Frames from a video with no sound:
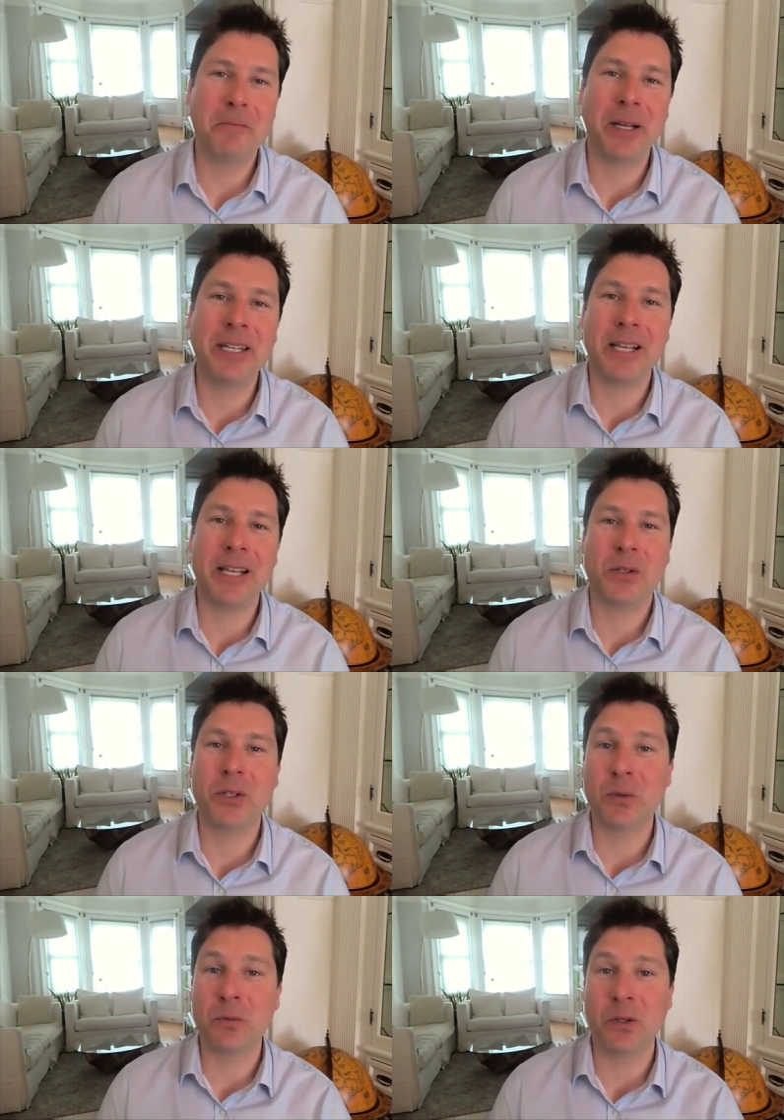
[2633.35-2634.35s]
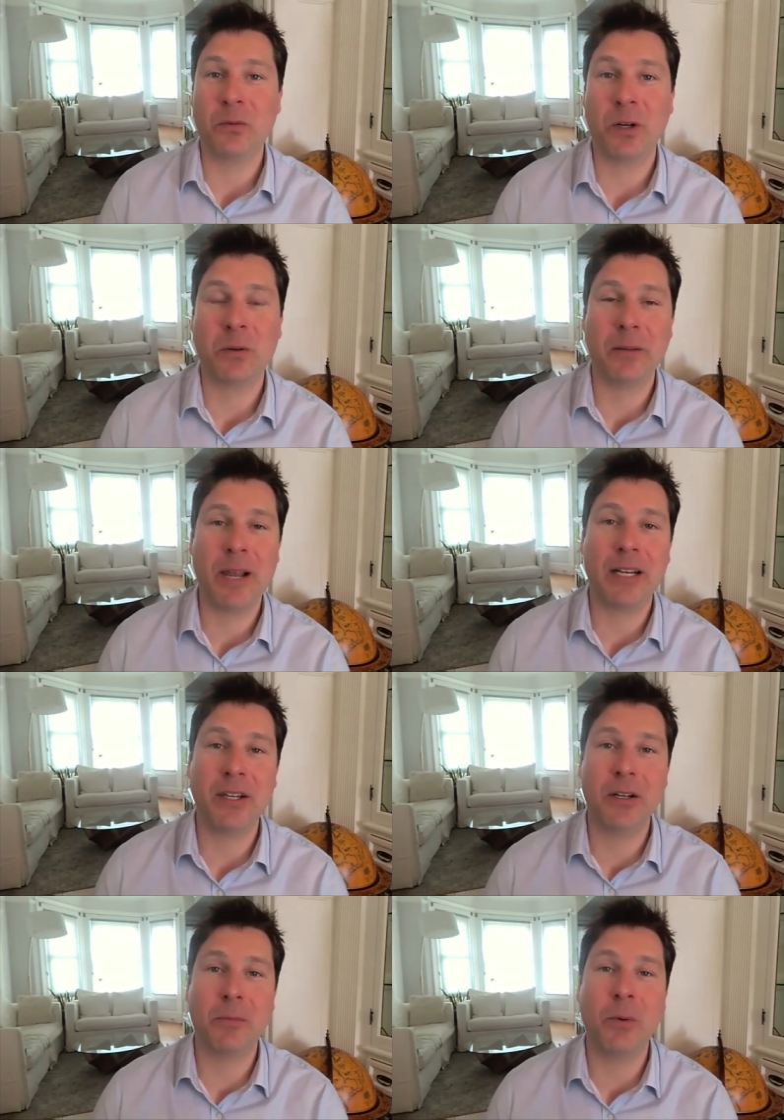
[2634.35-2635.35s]
But yes, just very quickly back
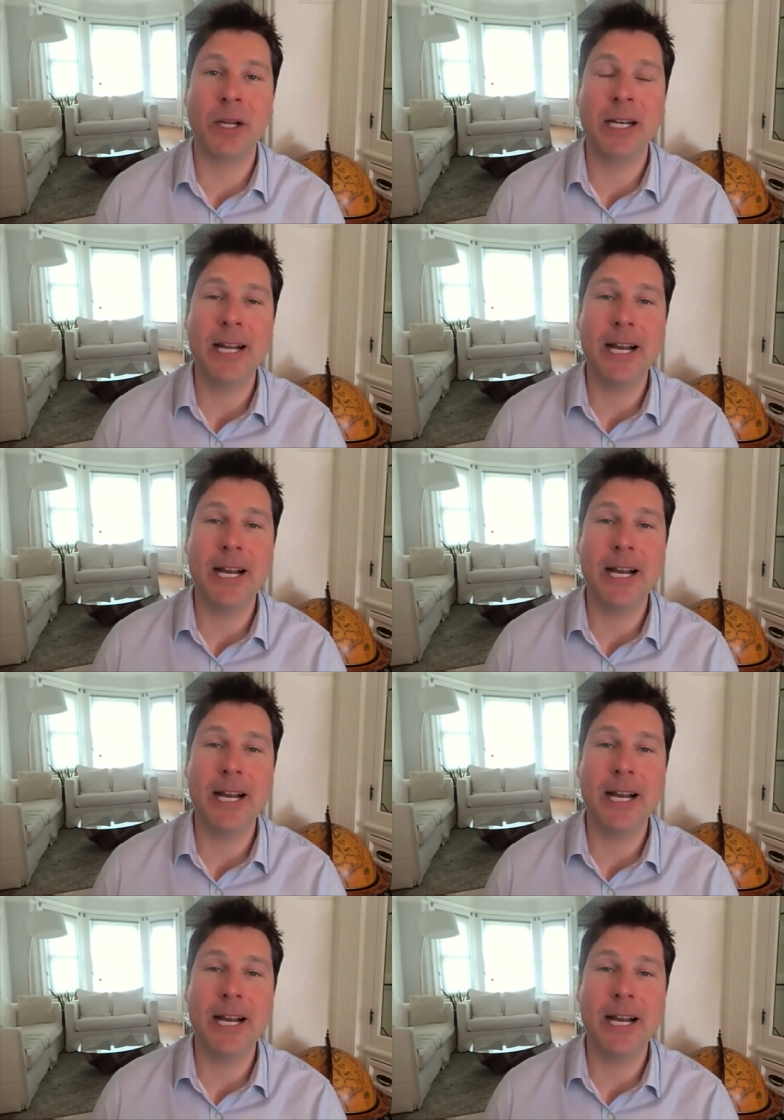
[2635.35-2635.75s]
to your point,